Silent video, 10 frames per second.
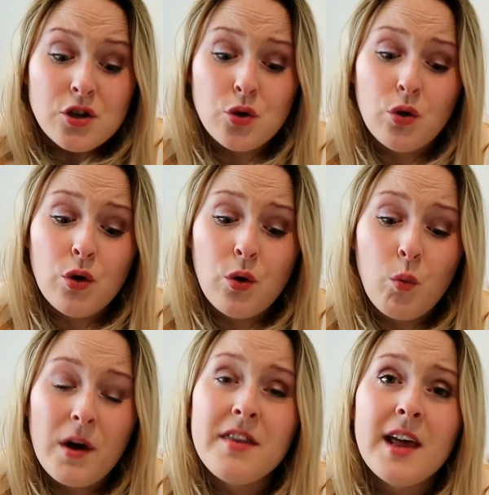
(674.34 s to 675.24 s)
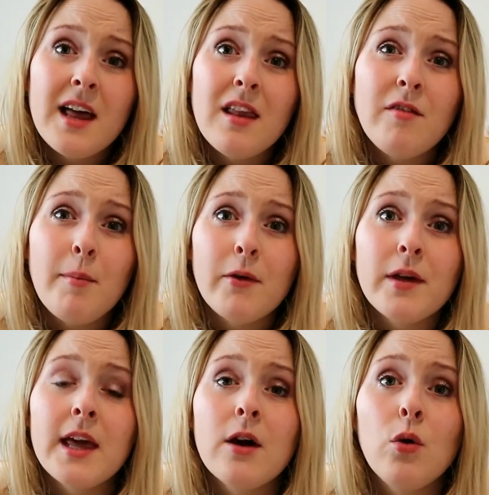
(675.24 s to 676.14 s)
So one thing I love
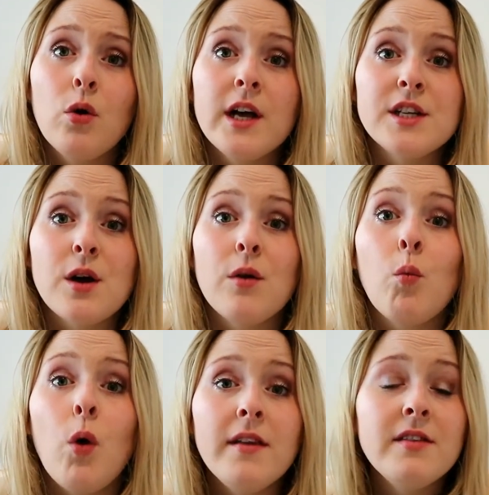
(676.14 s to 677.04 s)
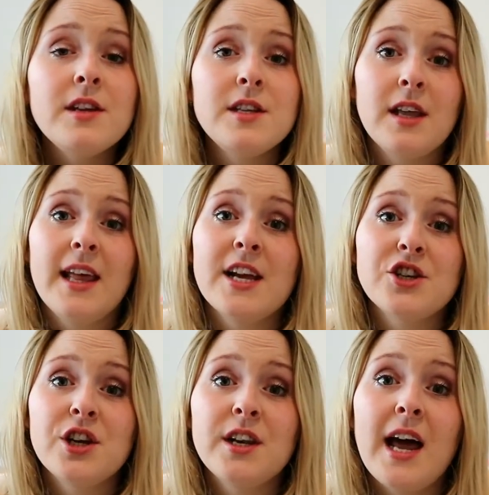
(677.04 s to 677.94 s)
about Kiko is, one, the
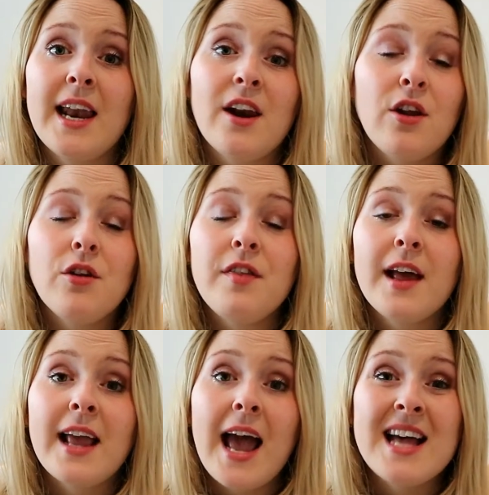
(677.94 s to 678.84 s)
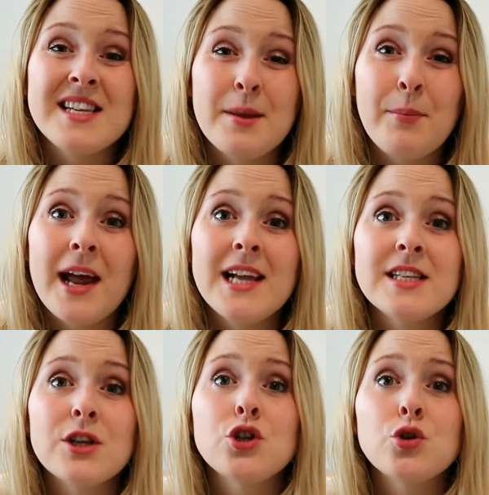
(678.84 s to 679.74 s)
selection, and another thing is the
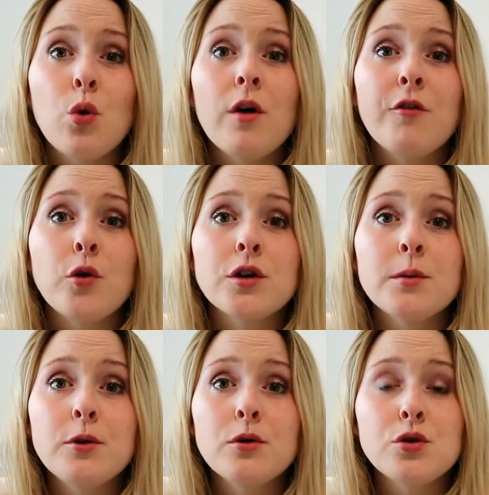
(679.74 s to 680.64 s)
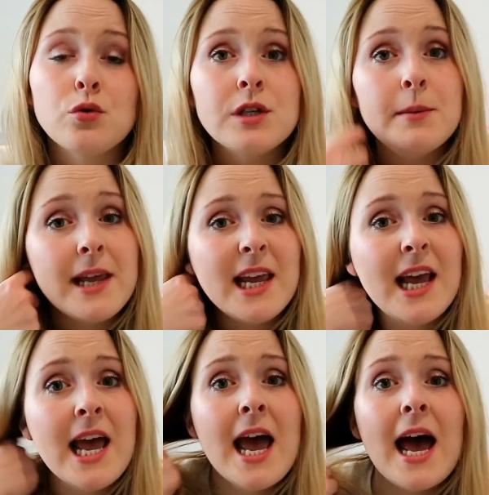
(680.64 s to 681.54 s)
price. It's so affordable. So to
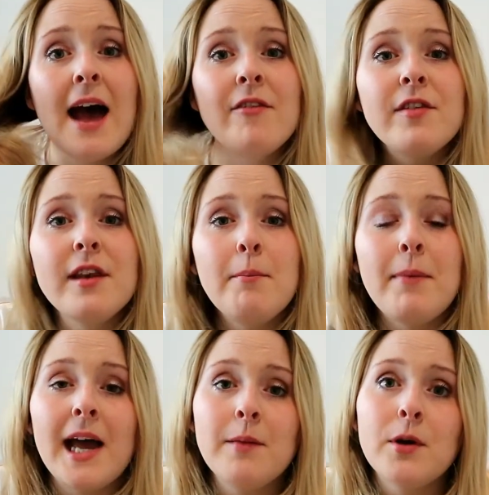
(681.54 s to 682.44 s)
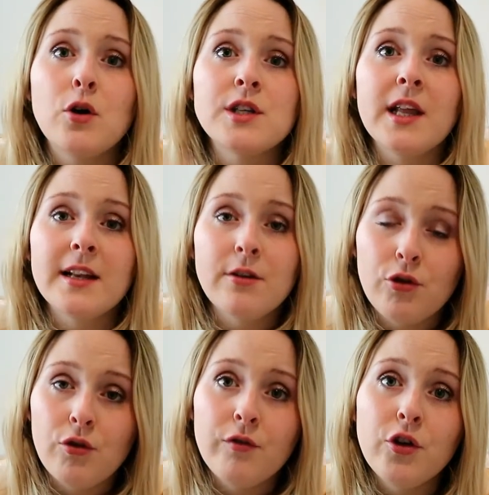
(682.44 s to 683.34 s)
me, everything I'm buying, because I like to
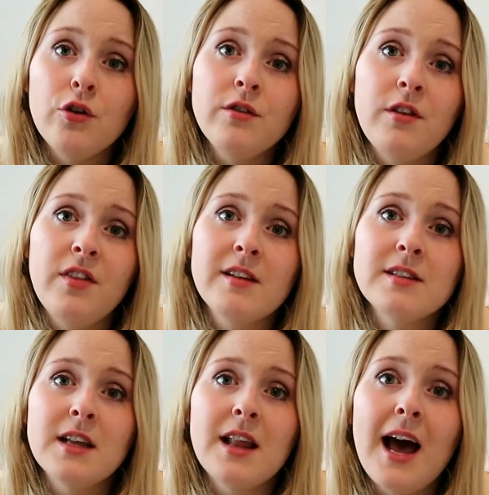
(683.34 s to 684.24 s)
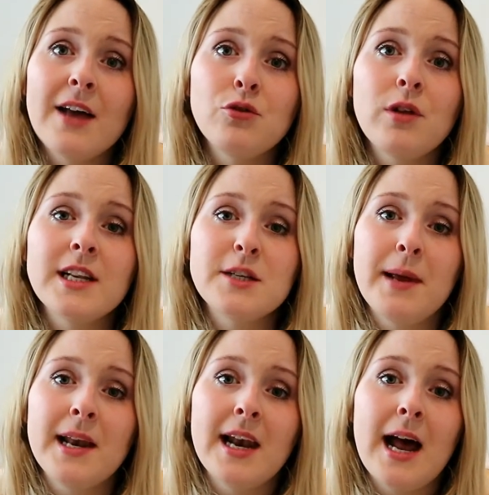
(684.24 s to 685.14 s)
do reviews and things like that, I don't like to
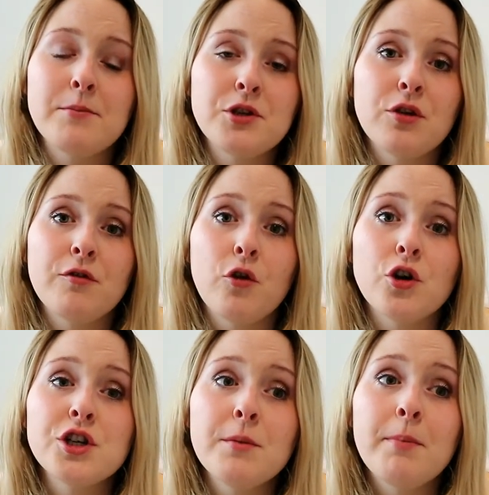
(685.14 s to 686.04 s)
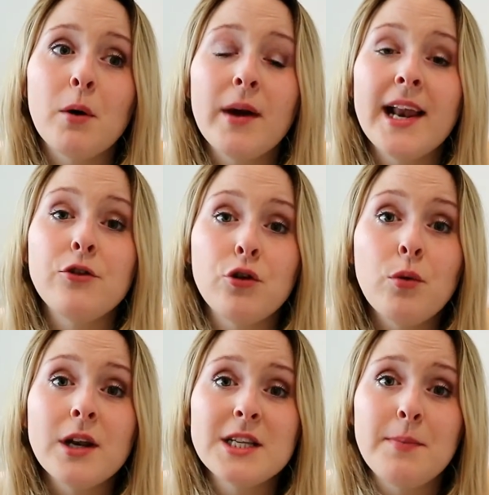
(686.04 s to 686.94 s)
spend an absolute fortune, but when I do
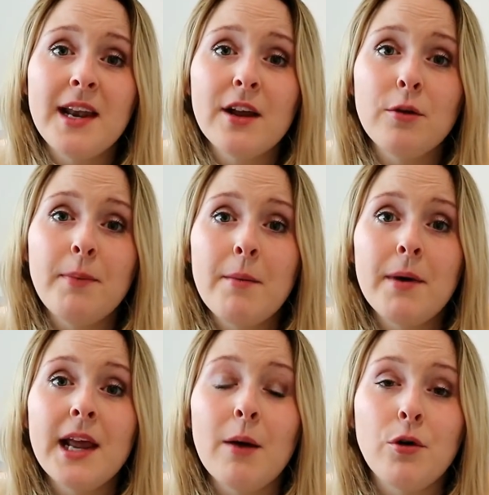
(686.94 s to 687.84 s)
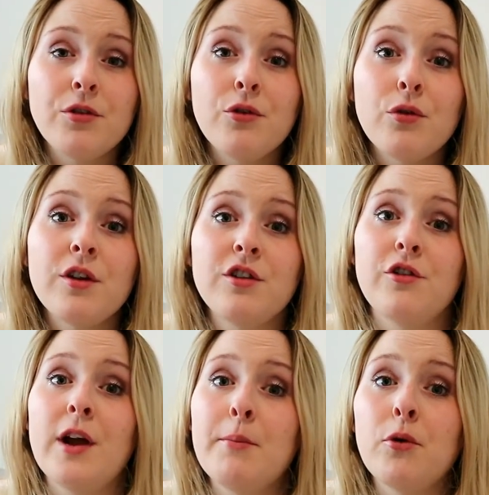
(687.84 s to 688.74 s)
want to spend a good bit of money, I want to know that it's the
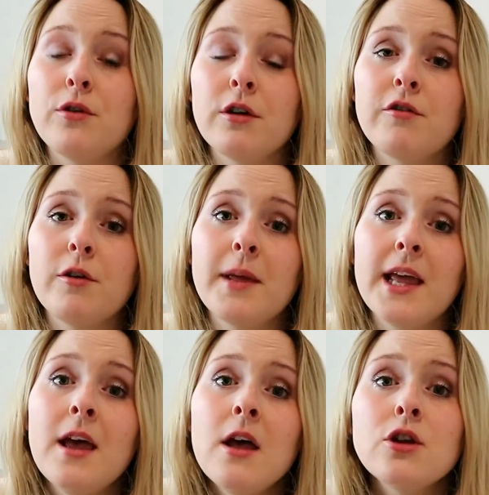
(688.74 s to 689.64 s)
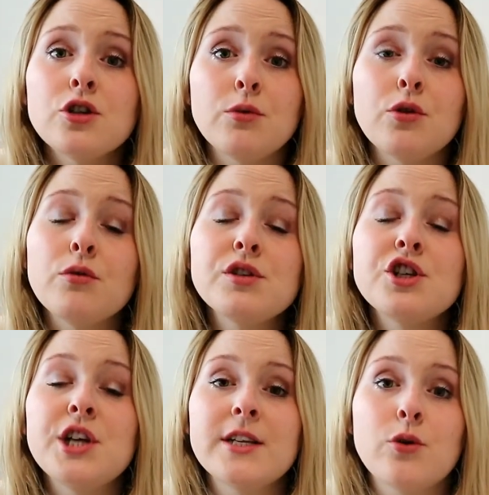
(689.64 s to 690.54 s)
right product for me. So I would always
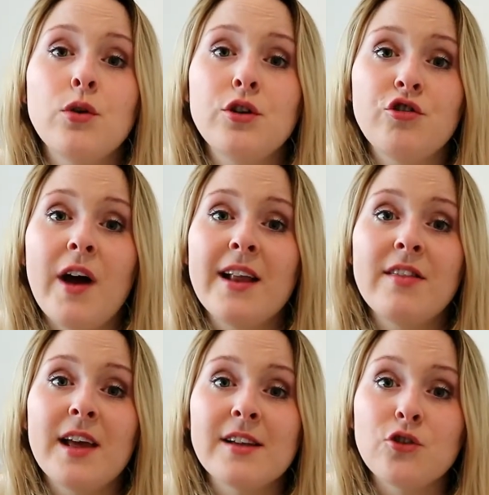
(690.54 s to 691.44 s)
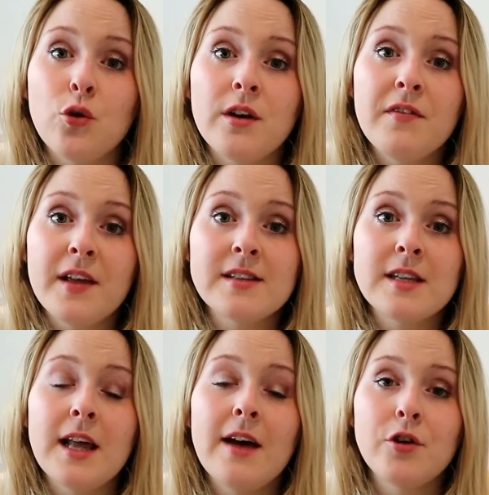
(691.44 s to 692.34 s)
suggest going and trying things on and things
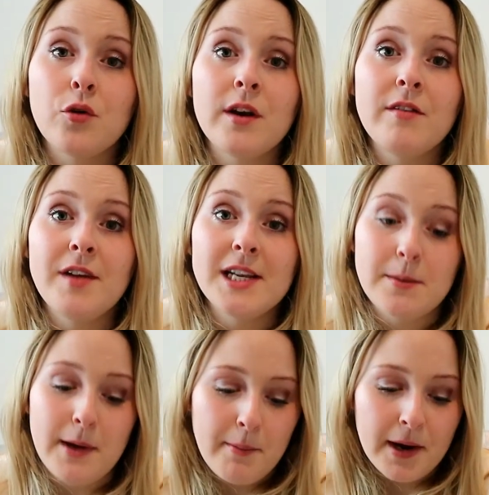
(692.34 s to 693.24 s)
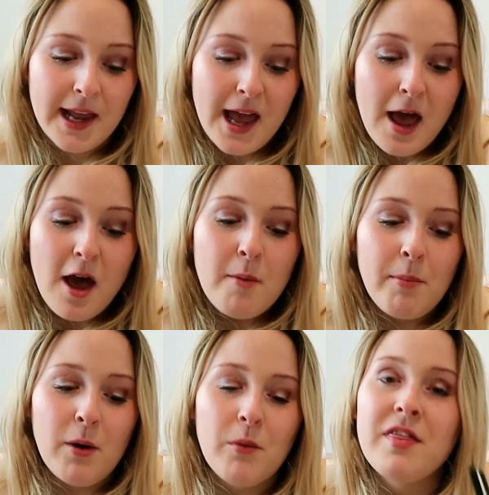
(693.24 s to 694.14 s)
like that if you're going to invest a bit of money.
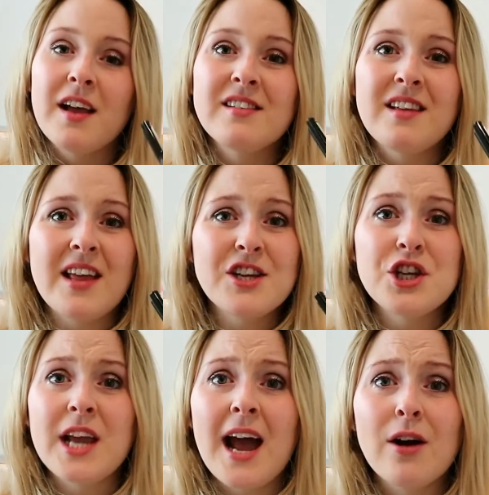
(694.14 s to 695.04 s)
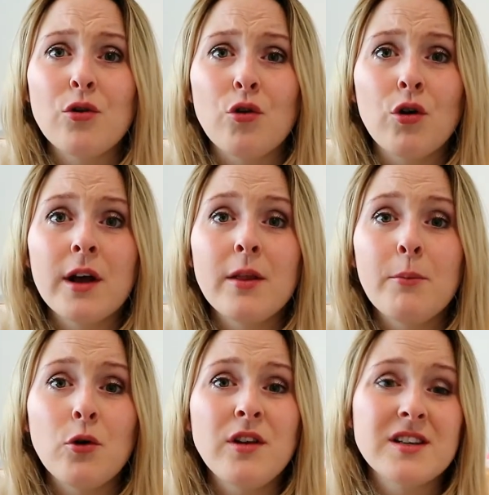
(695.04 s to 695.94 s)
But with things like this, you can't go wrong, and the
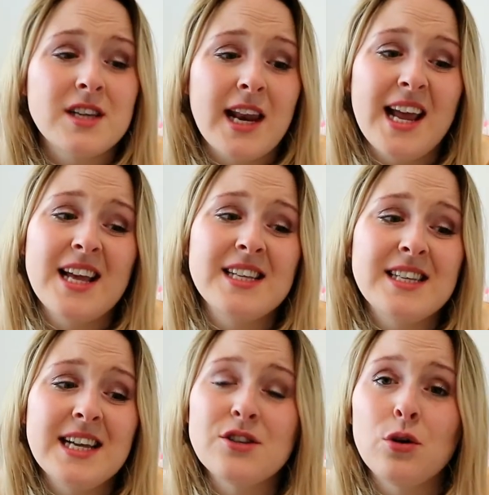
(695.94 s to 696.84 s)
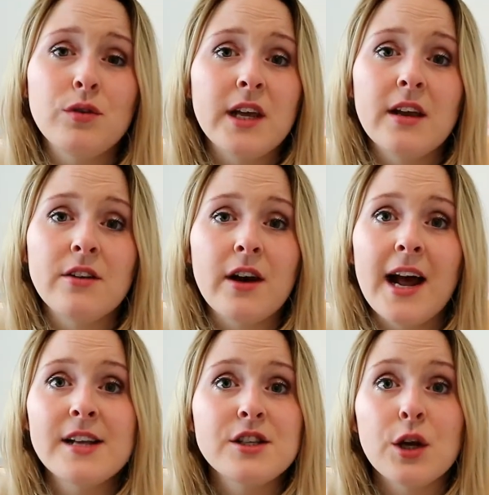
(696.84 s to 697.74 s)
product's great. It stays all day in your
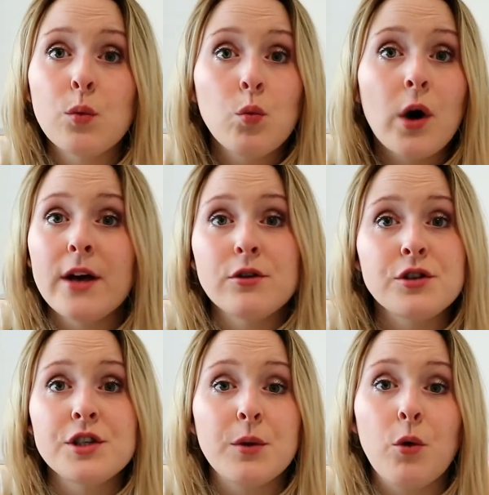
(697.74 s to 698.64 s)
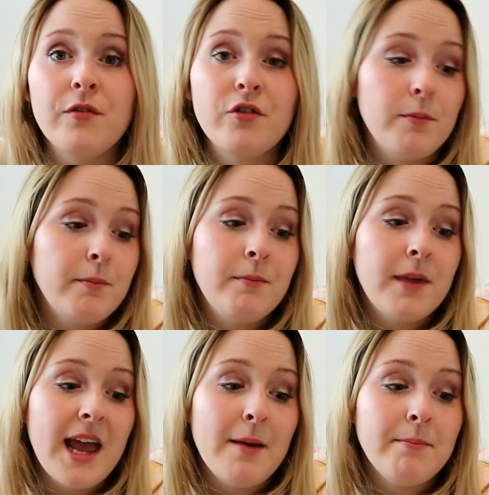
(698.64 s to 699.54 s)
eyes. Like, what else do you want from
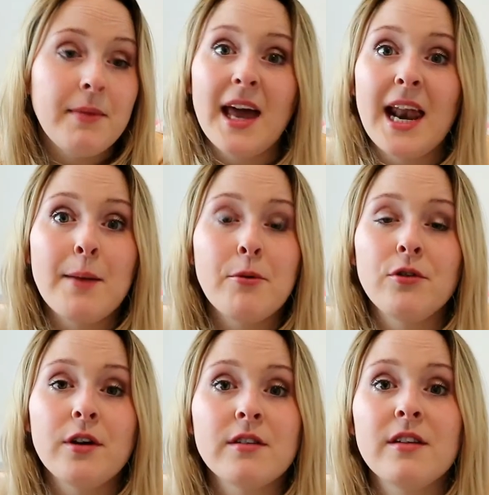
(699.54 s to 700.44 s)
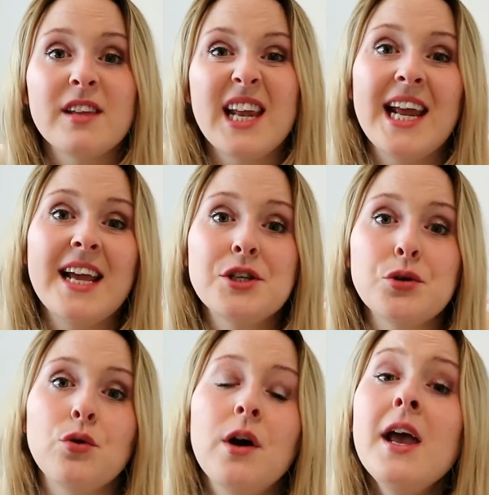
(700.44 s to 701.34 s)
an eye product that's great?
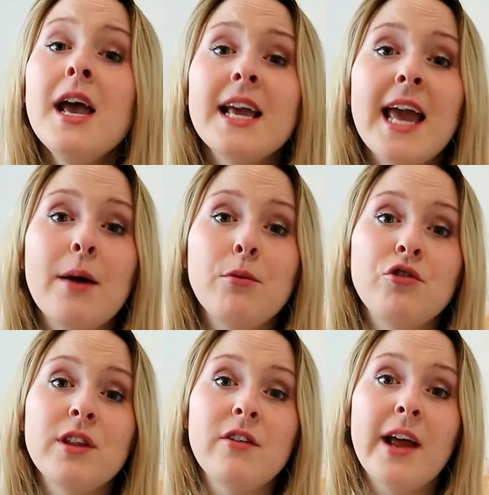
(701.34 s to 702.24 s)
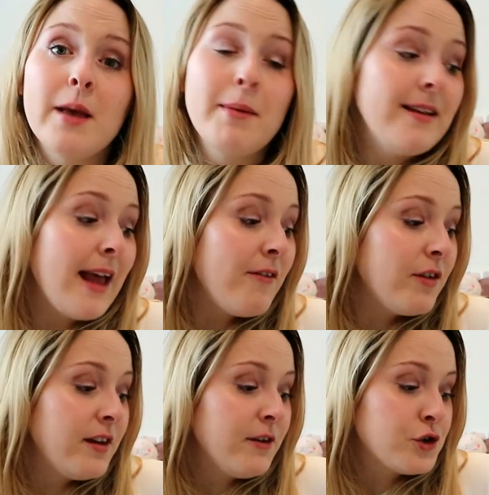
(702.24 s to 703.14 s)
So yeah, I would really recommend
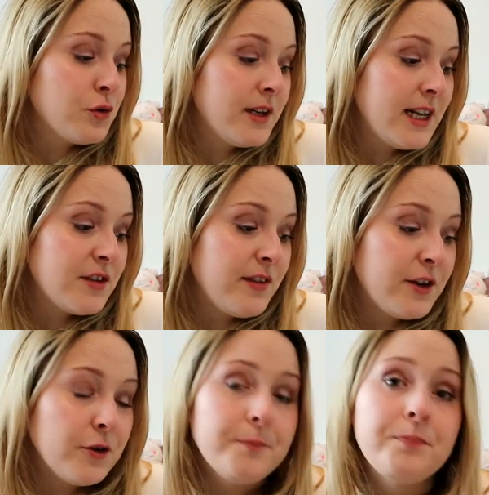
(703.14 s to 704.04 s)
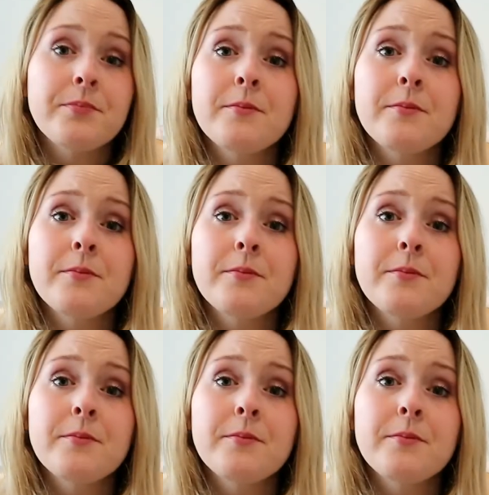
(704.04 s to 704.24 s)
everything I've shown in this video.